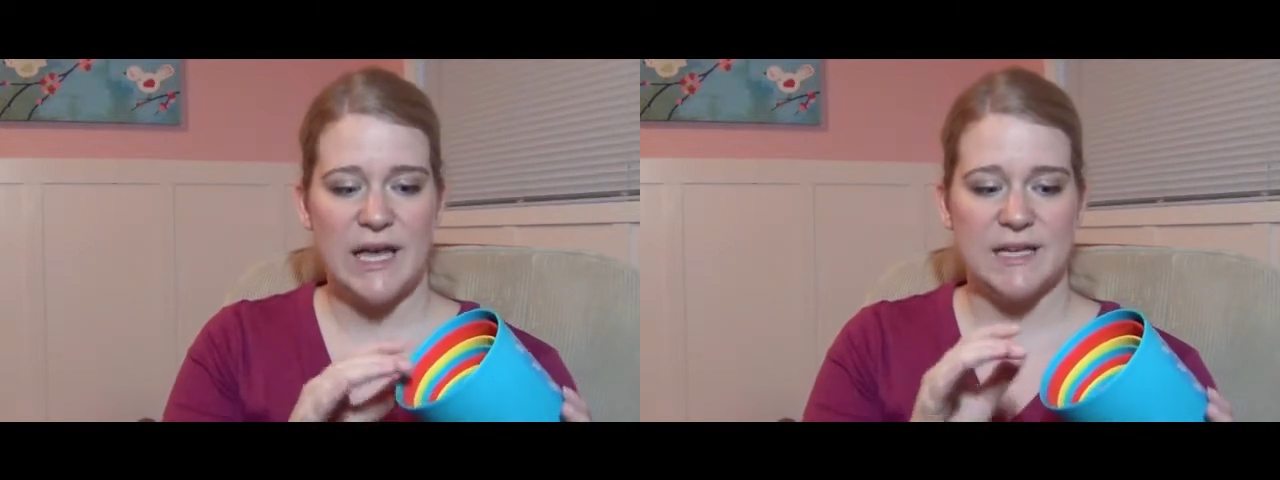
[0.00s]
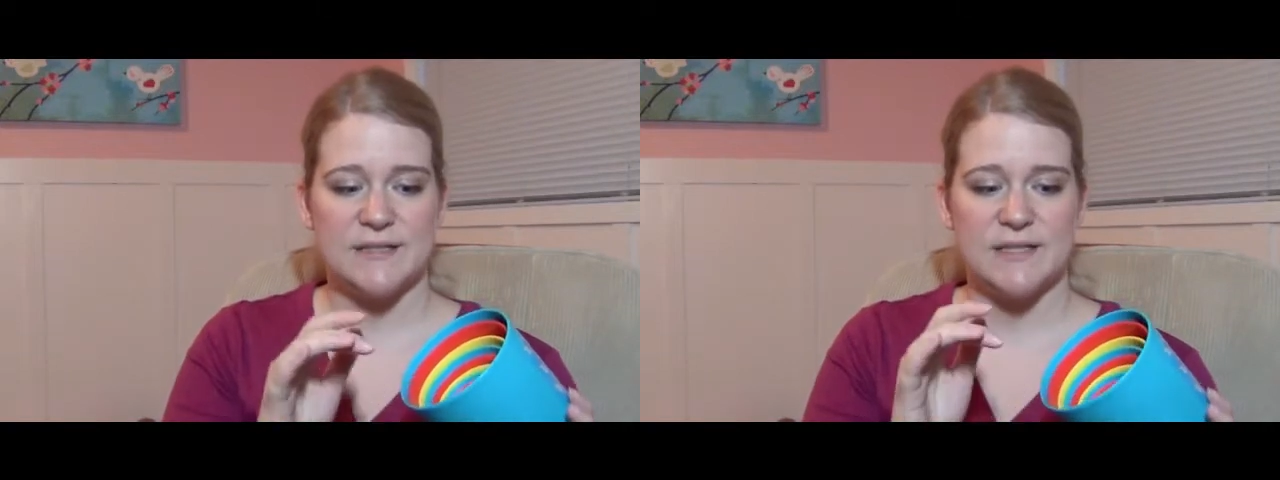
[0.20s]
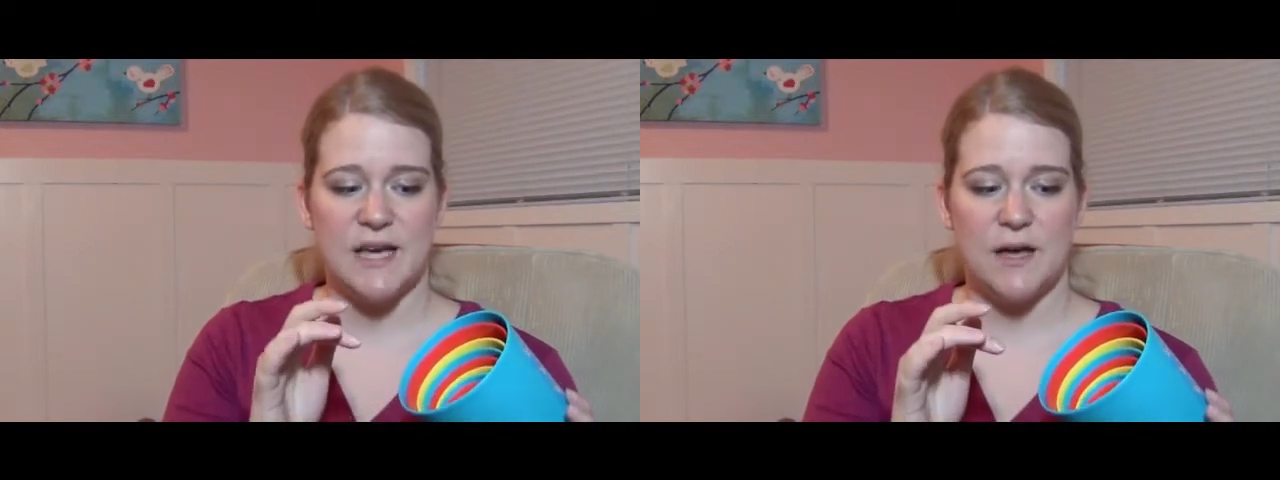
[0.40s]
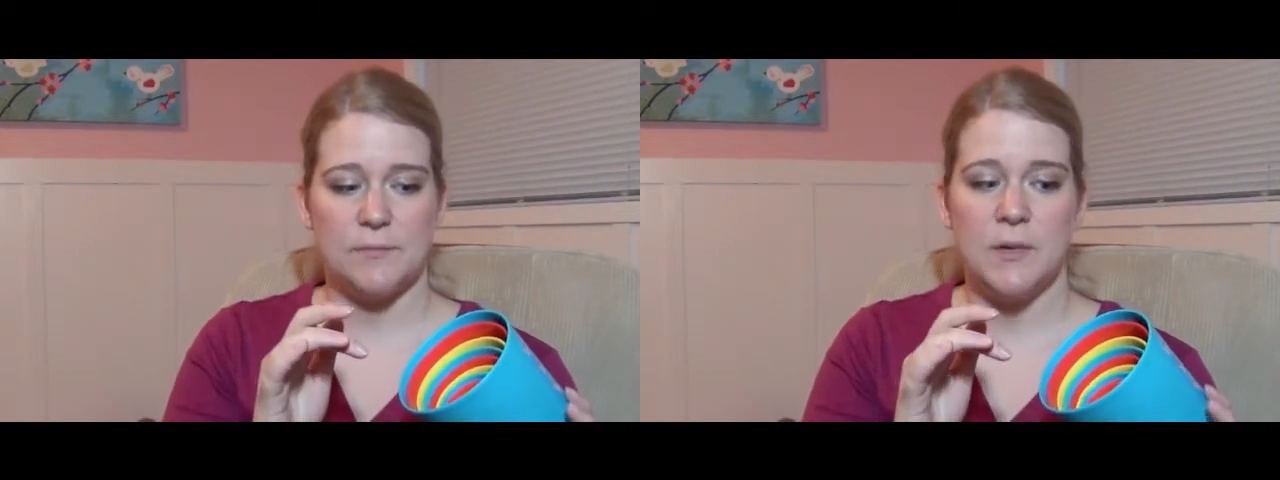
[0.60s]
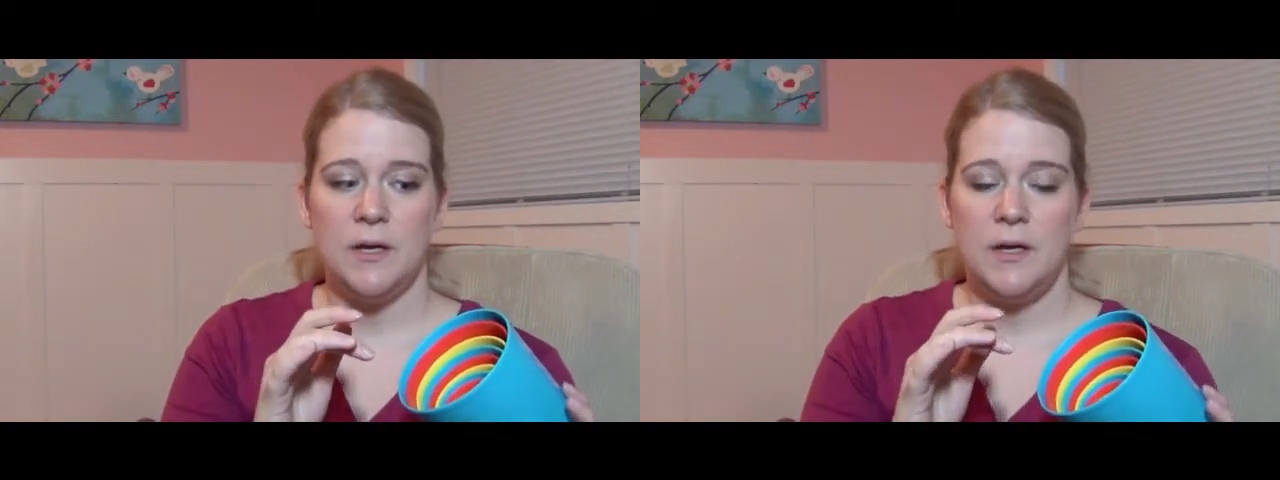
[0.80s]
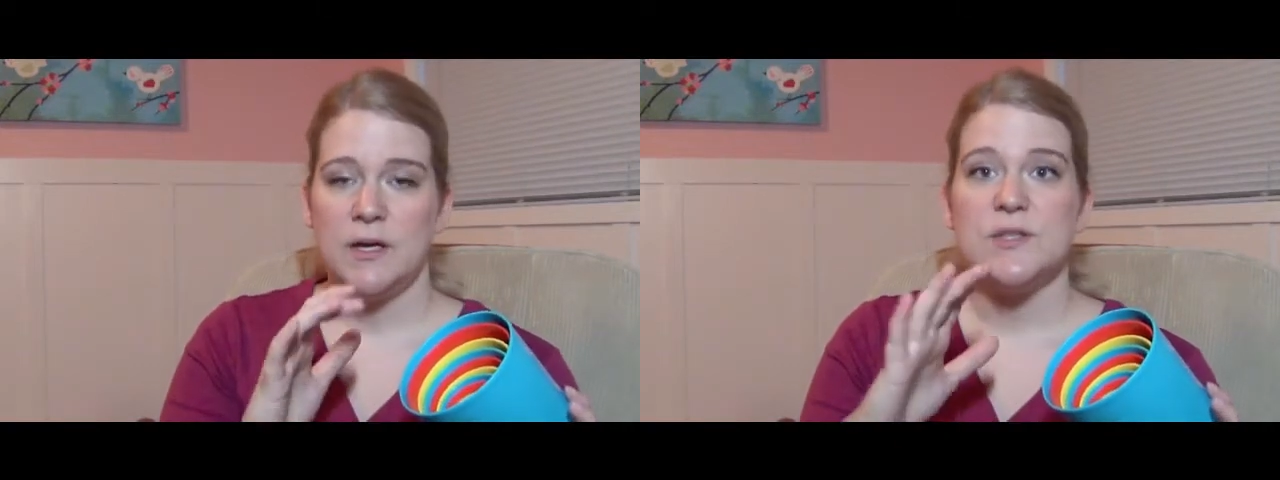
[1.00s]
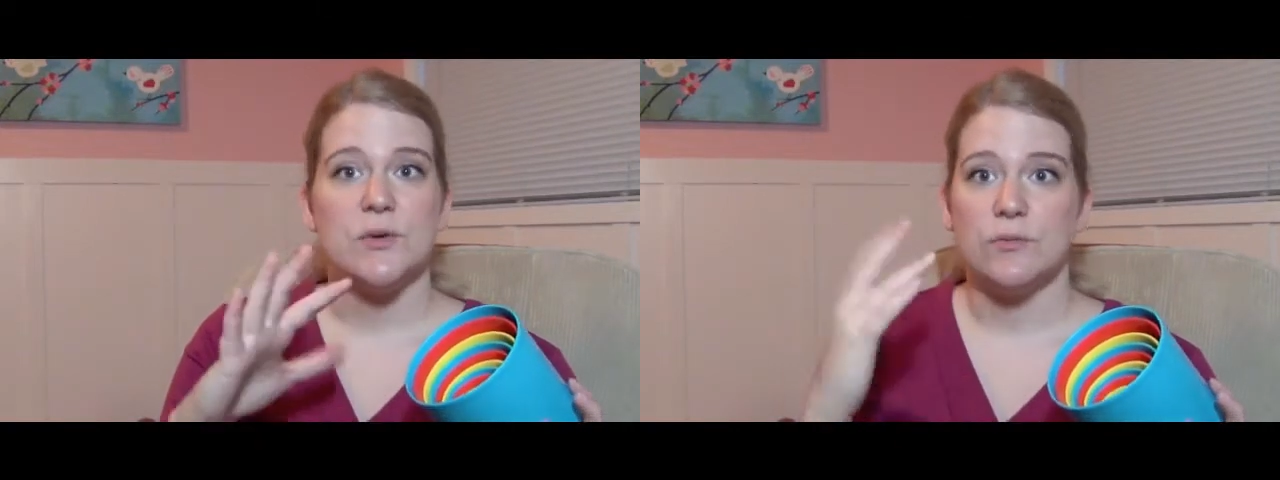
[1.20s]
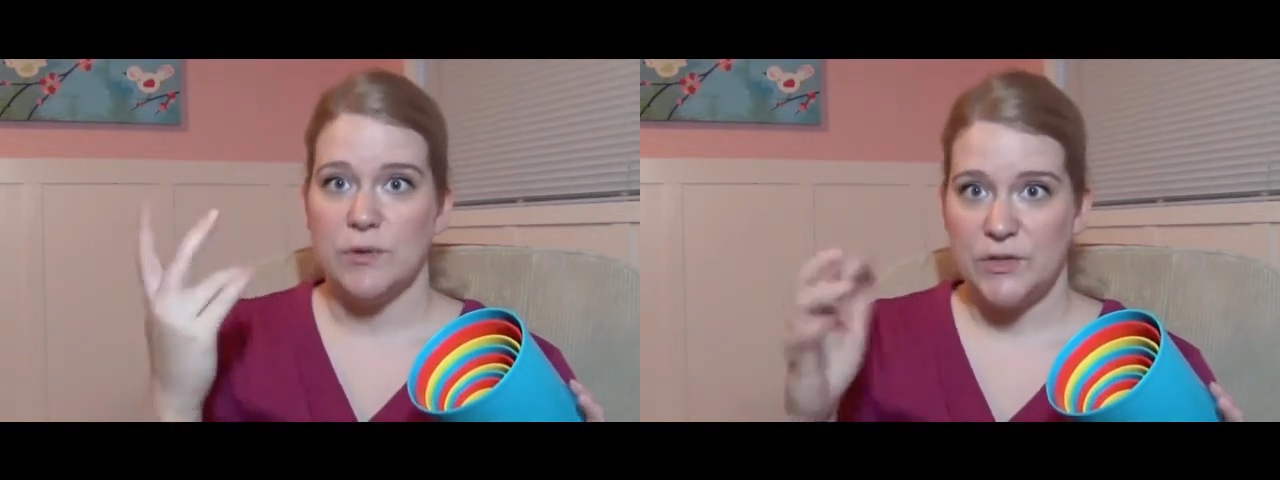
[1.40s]
And
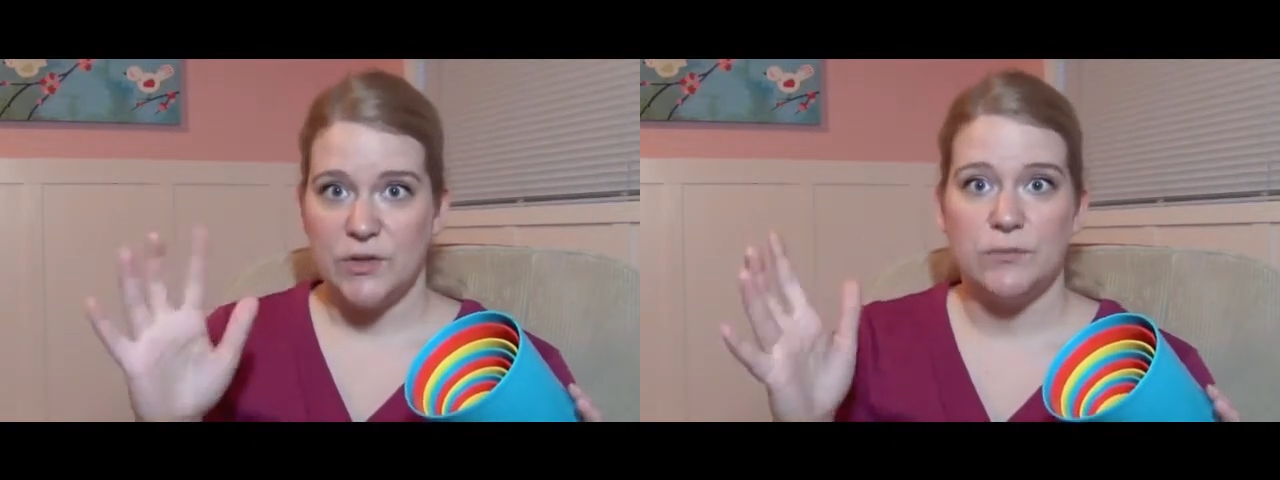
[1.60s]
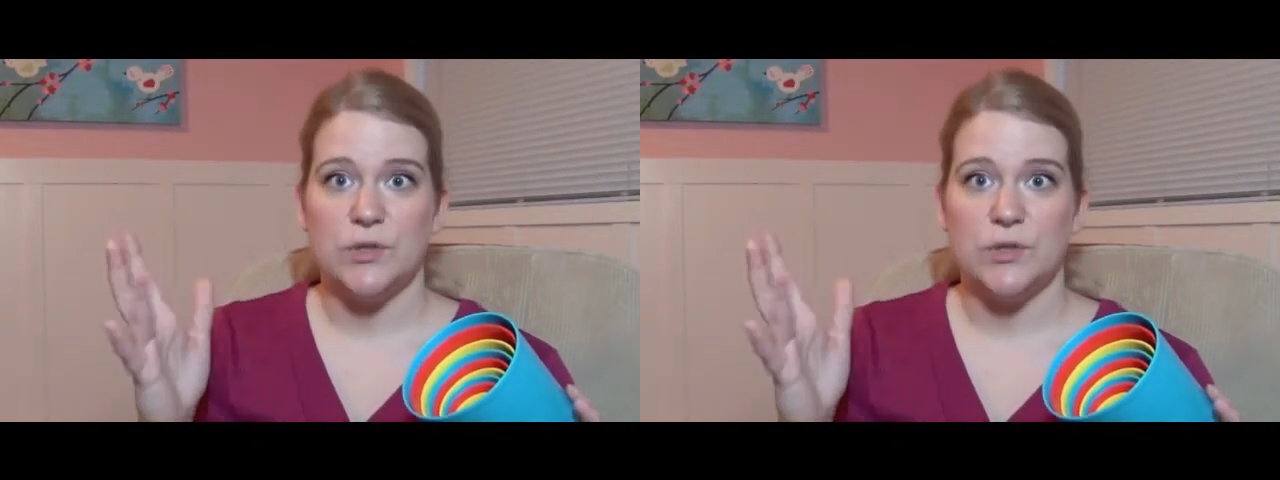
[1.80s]
So red, yellow,